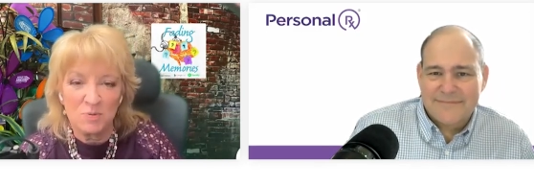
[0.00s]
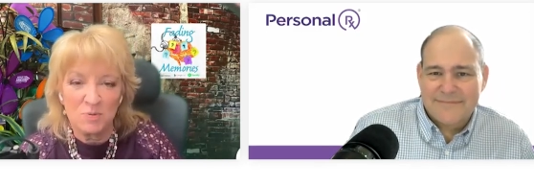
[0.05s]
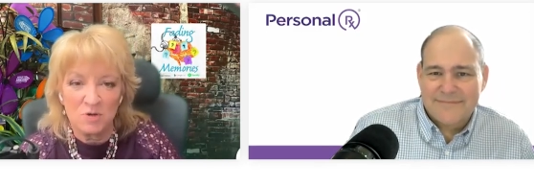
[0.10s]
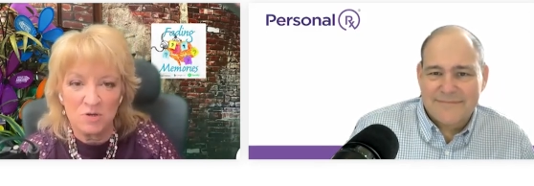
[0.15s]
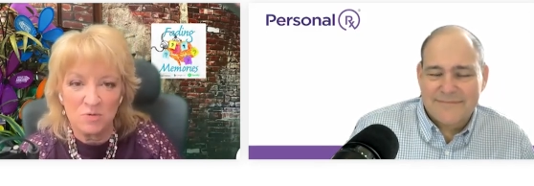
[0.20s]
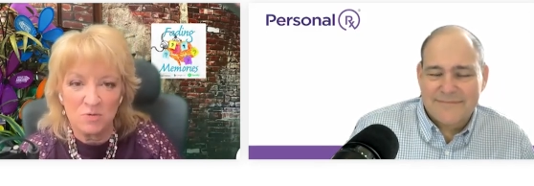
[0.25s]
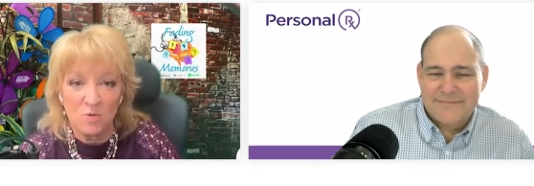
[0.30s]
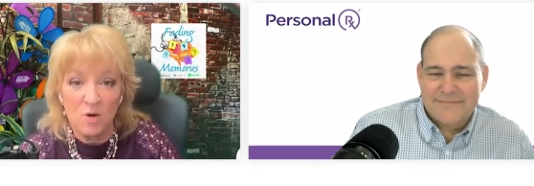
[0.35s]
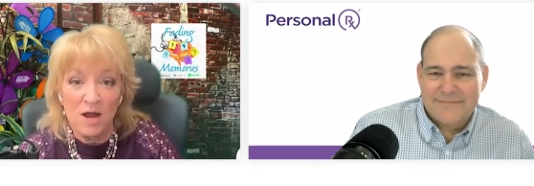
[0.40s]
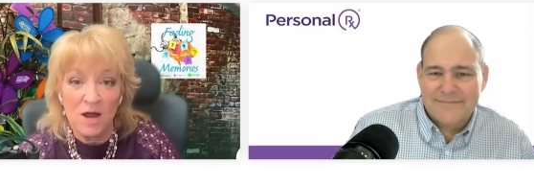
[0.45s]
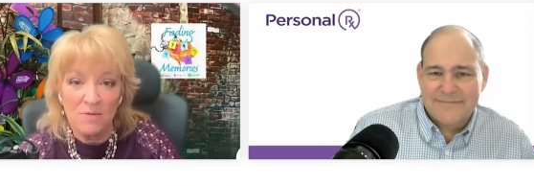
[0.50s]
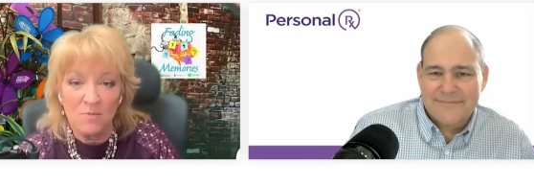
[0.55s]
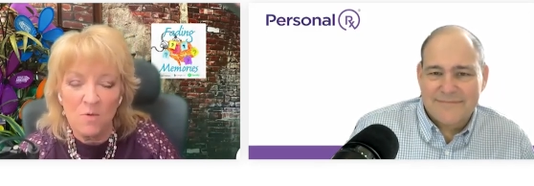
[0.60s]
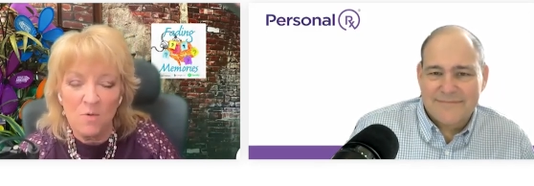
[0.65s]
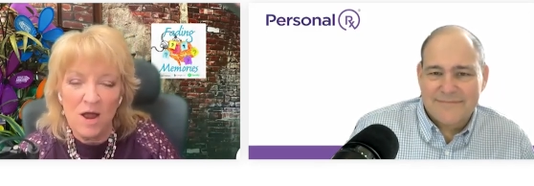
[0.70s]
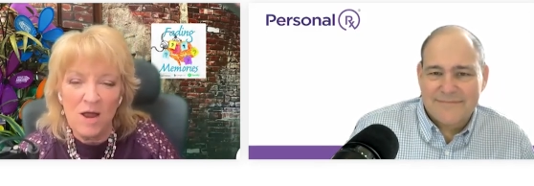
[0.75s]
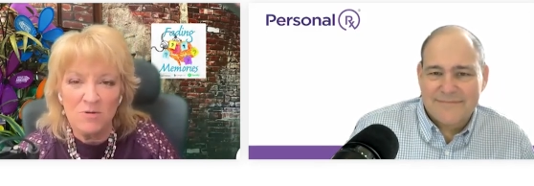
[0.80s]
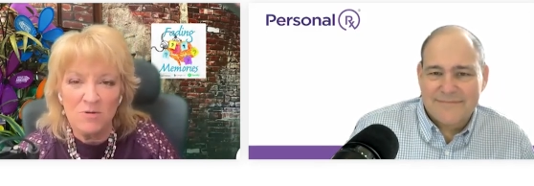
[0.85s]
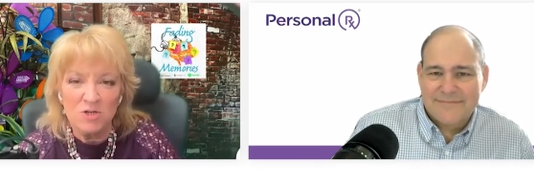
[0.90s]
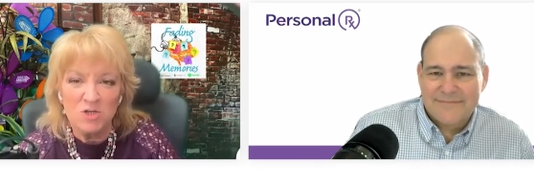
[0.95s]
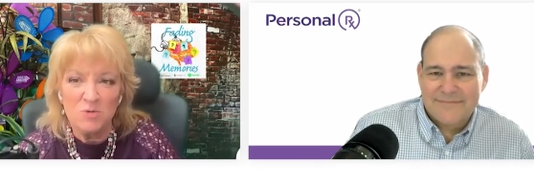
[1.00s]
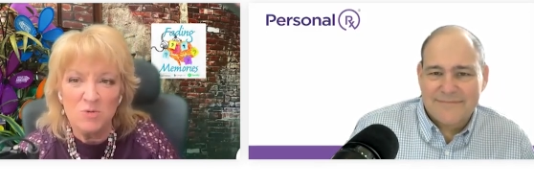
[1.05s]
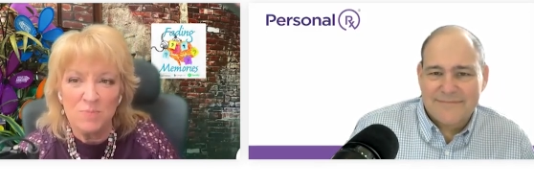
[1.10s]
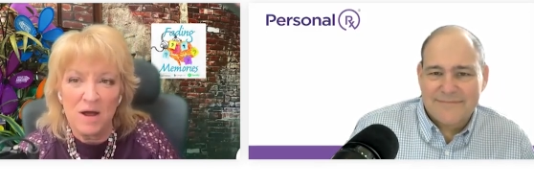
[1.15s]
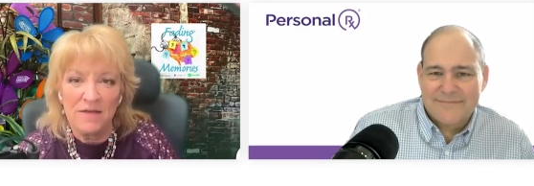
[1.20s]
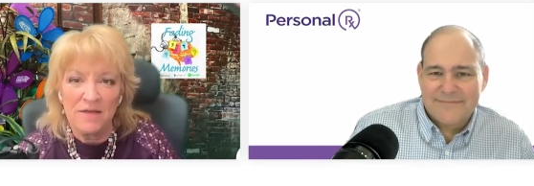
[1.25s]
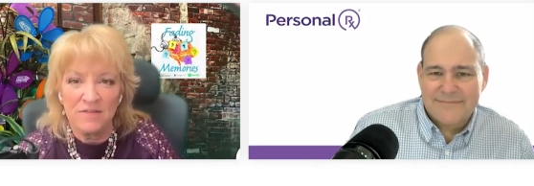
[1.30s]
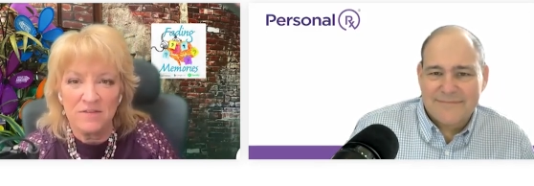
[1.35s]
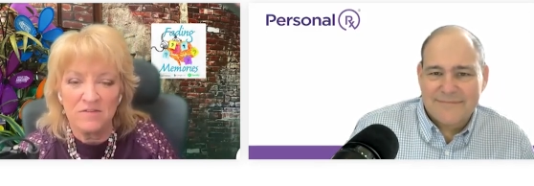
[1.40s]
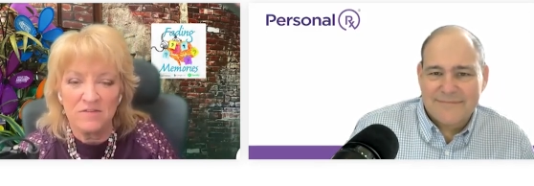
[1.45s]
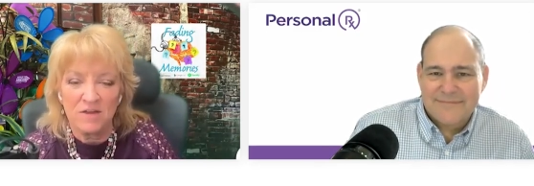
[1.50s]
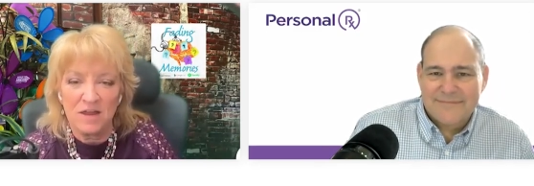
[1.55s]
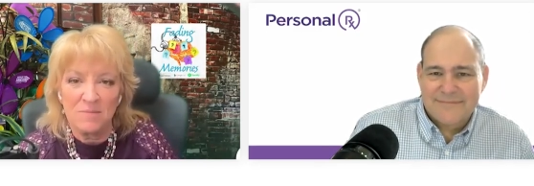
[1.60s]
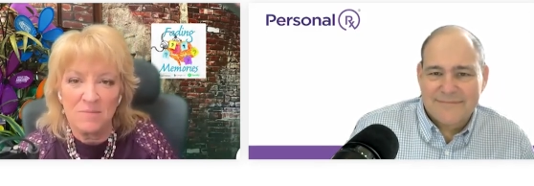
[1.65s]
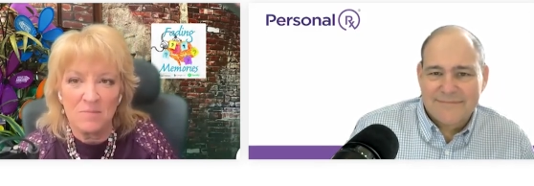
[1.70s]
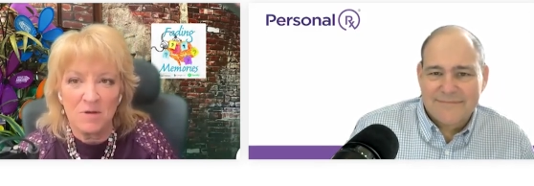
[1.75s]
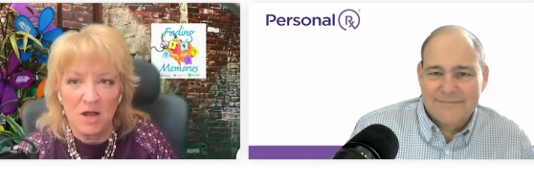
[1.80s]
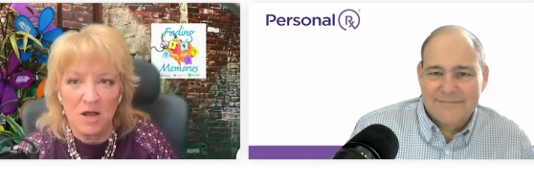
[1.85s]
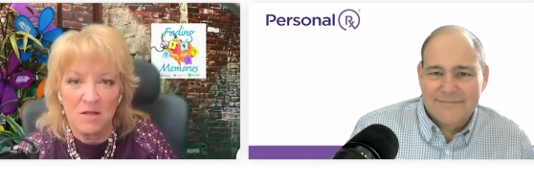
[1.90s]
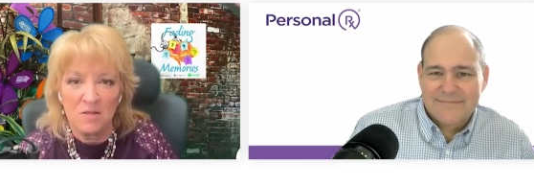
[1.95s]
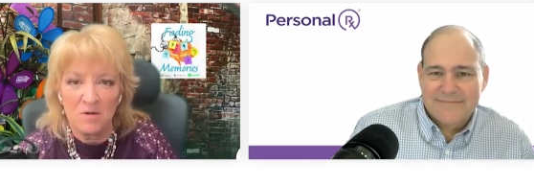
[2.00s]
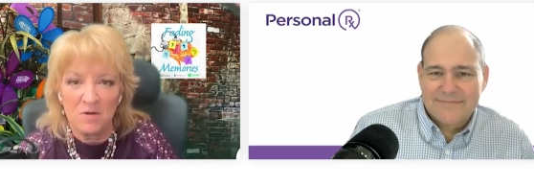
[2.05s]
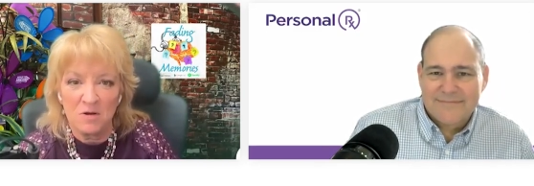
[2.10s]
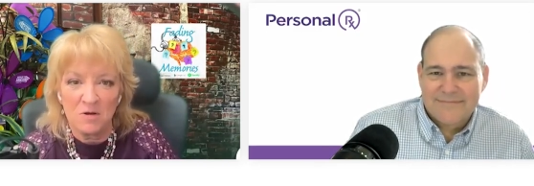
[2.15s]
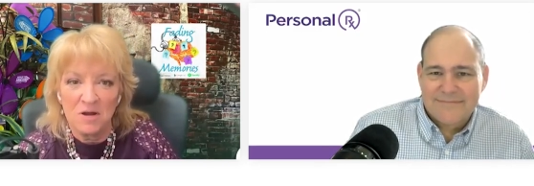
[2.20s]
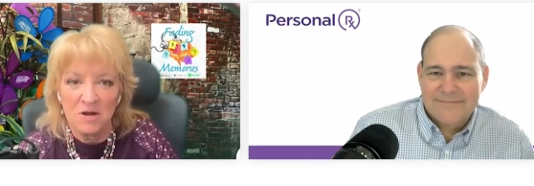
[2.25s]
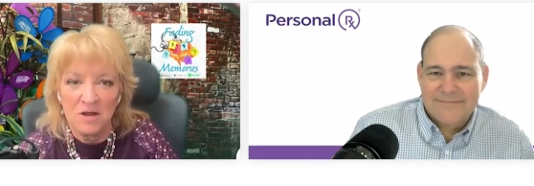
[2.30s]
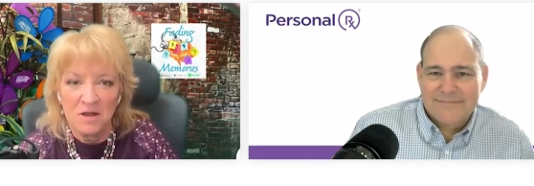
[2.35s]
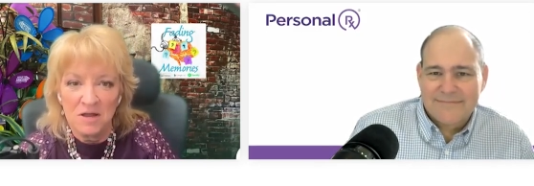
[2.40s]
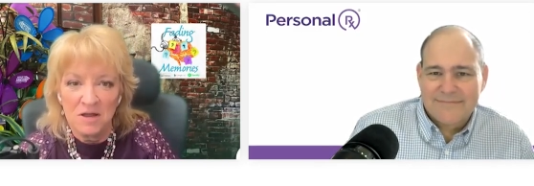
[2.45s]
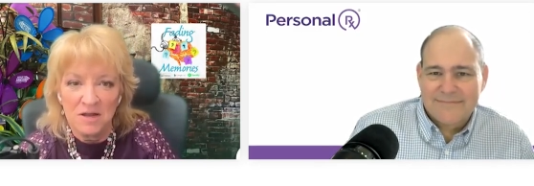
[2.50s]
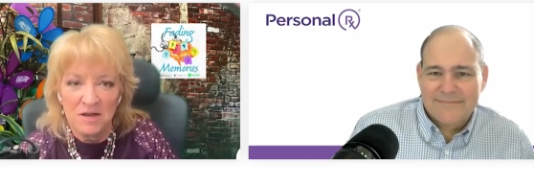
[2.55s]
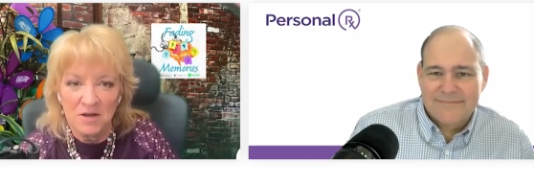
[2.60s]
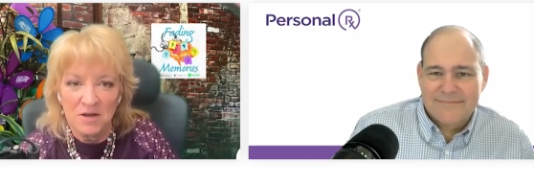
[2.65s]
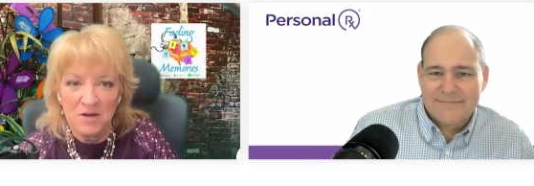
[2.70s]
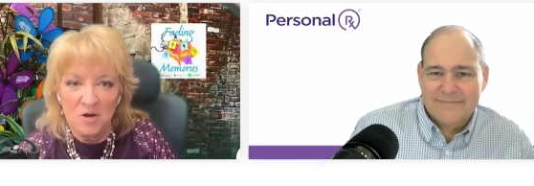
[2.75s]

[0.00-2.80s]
Speaker 1: person. Why? Why would you buy the same color? You